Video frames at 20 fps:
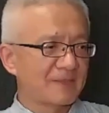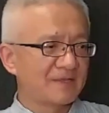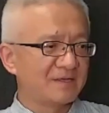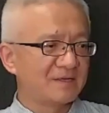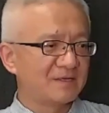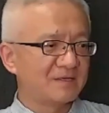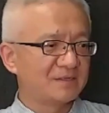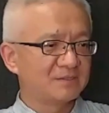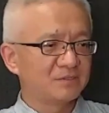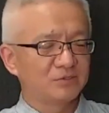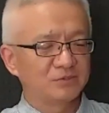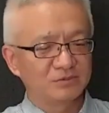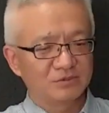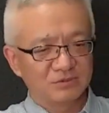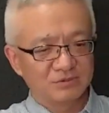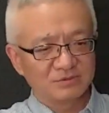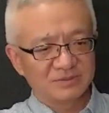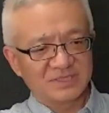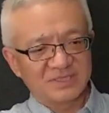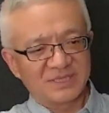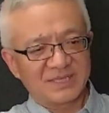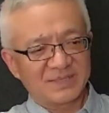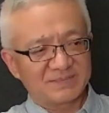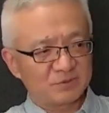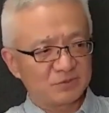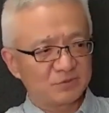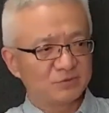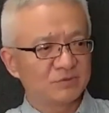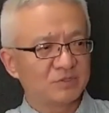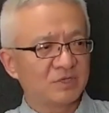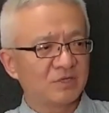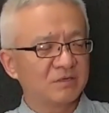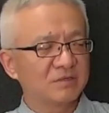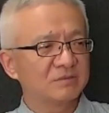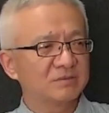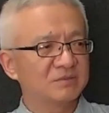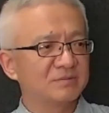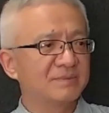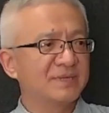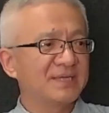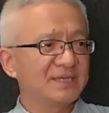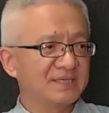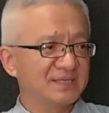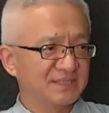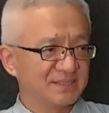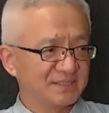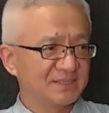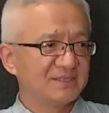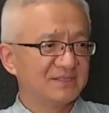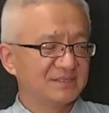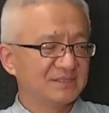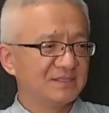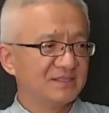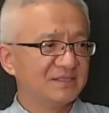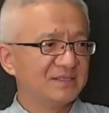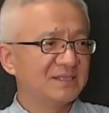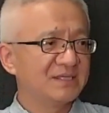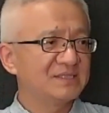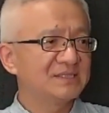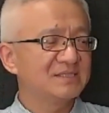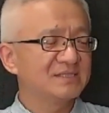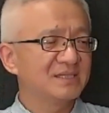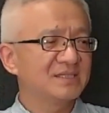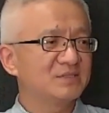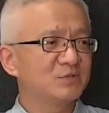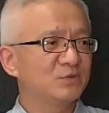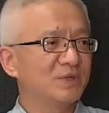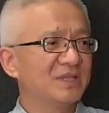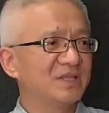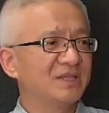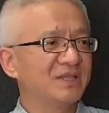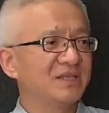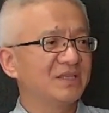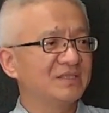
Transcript: to adapt to our domain. That's one thing.